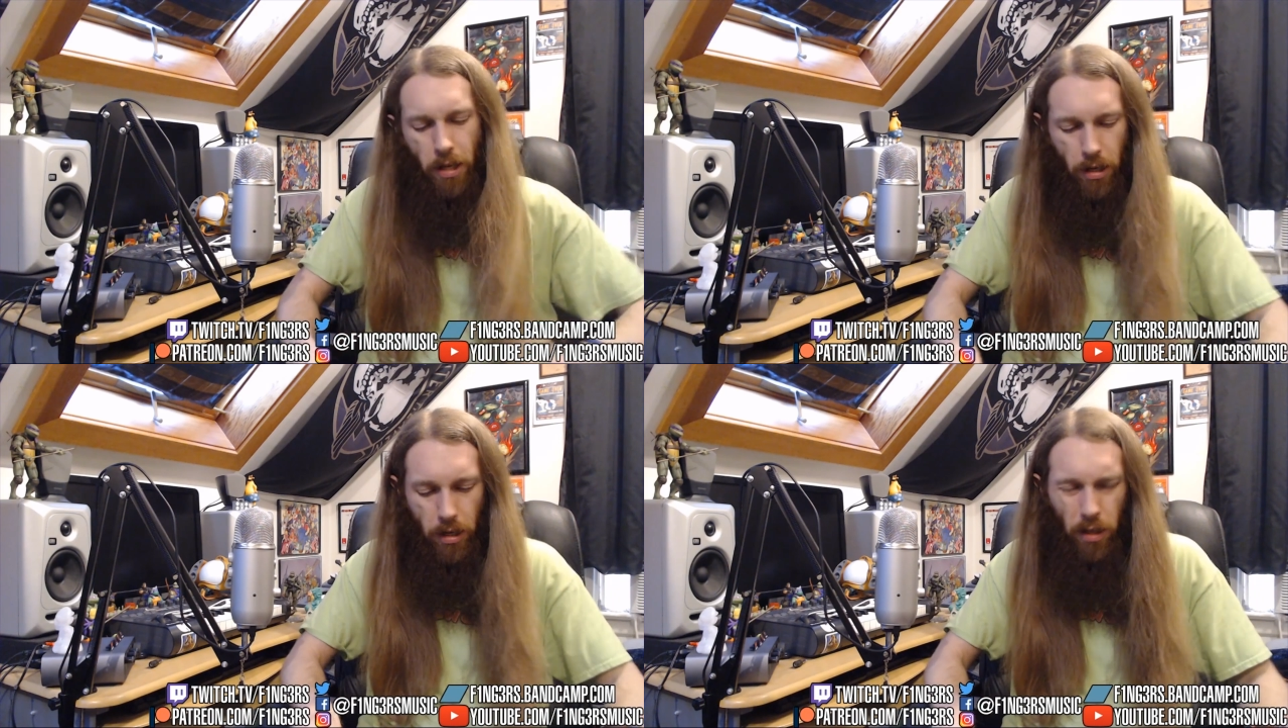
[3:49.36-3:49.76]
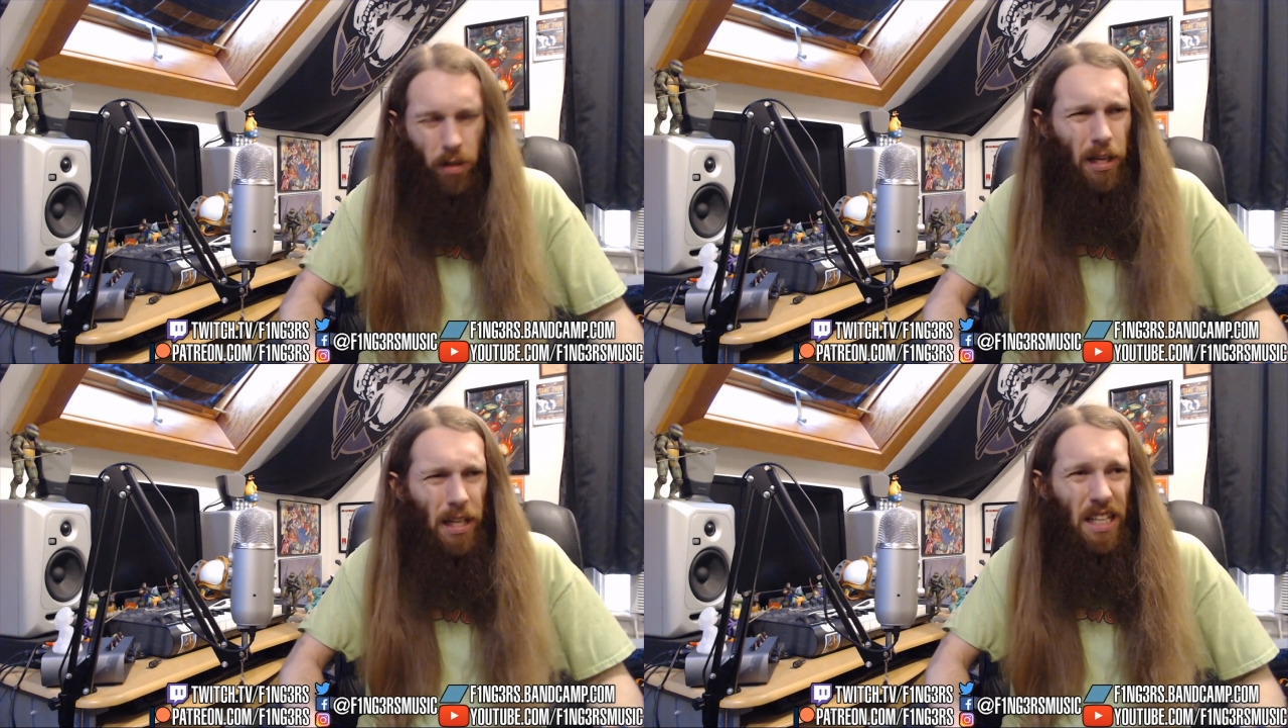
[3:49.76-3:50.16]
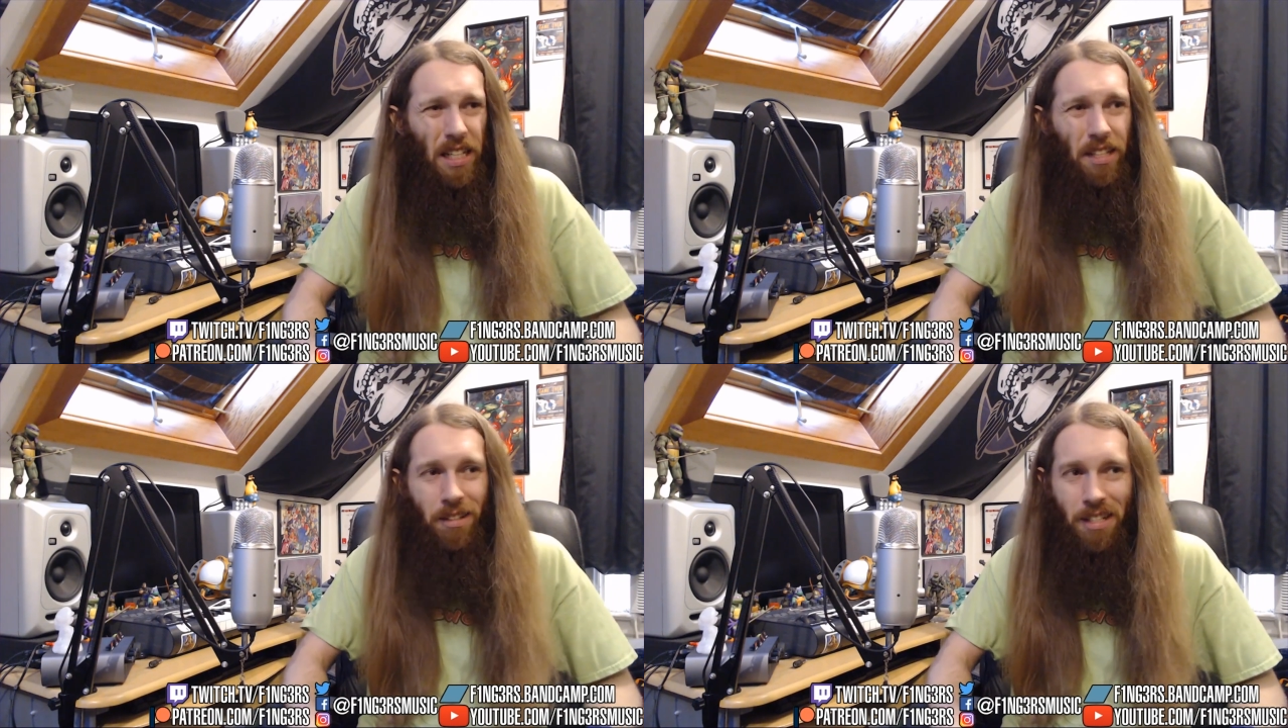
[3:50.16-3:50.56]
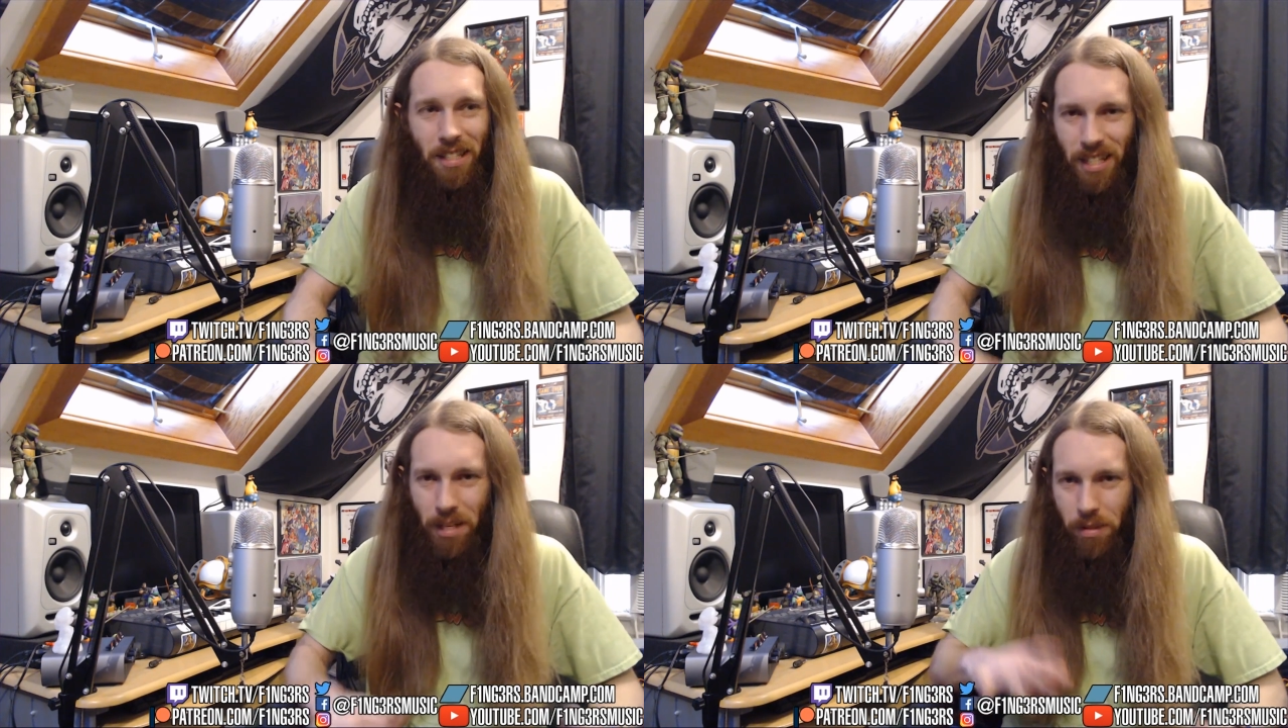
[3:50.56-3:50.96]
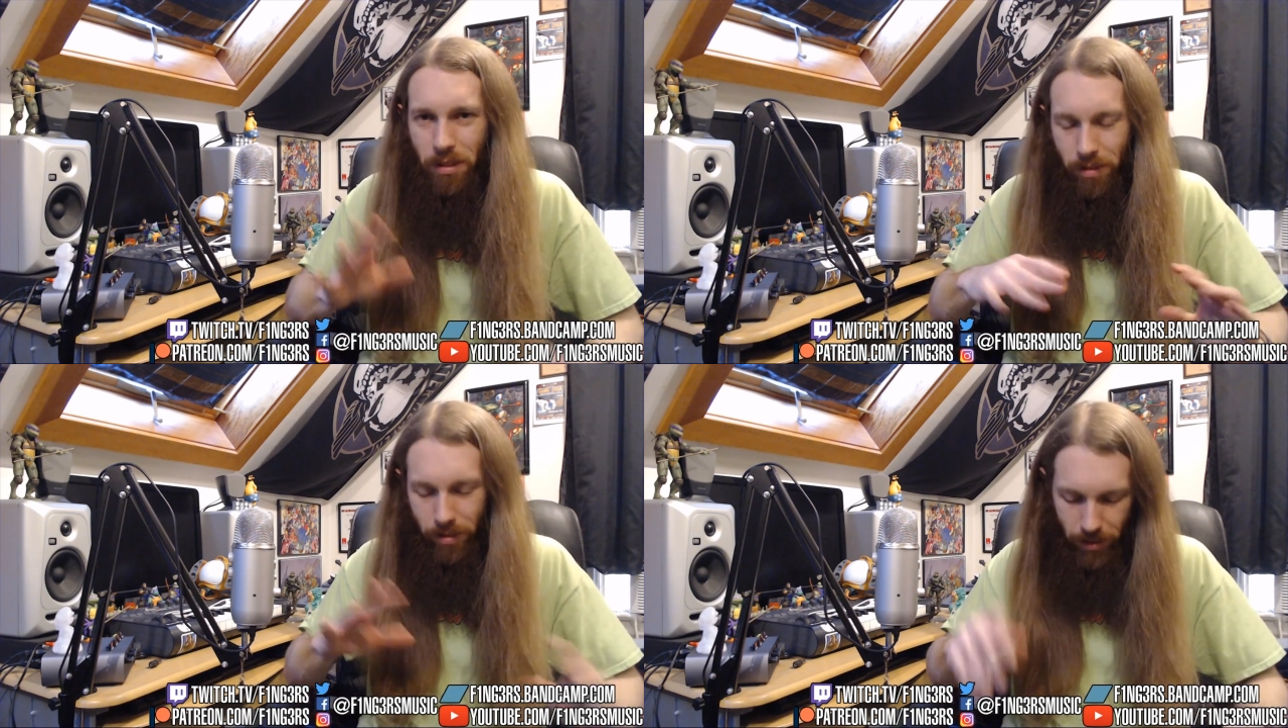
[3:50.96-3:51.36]
didn't like it. It
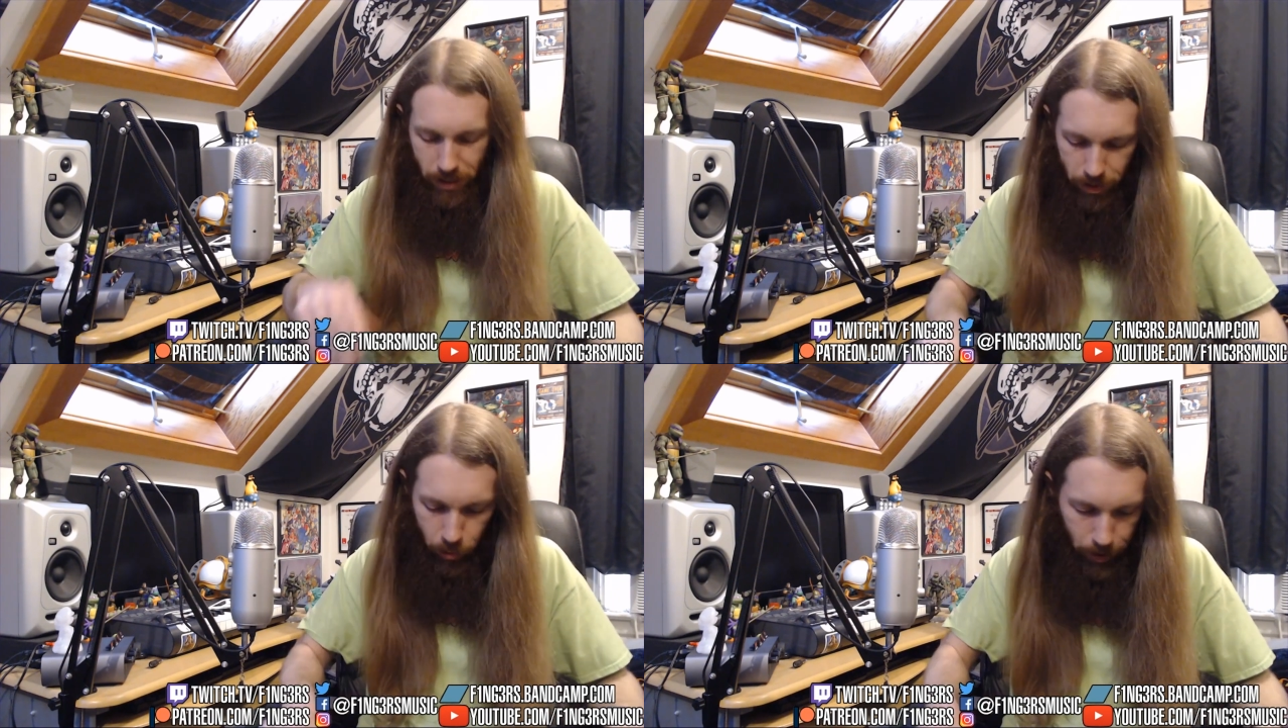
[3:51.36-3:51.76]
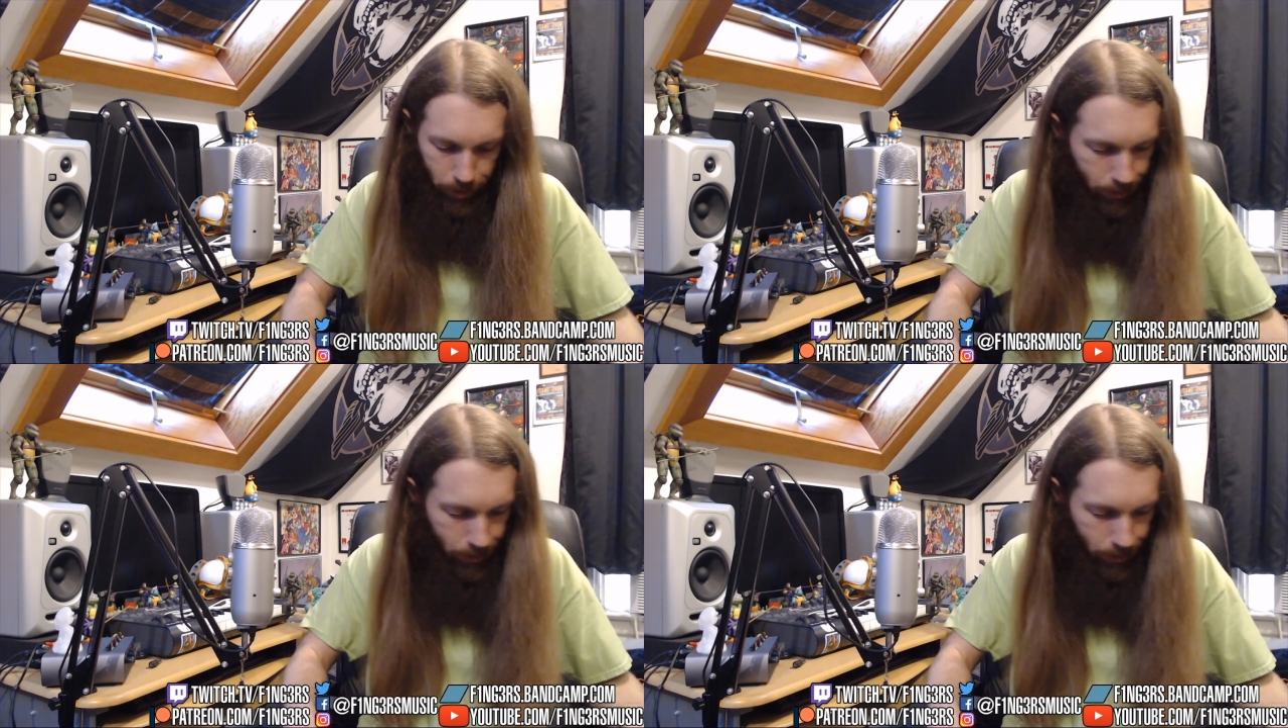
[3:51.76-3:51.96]
sounded weird.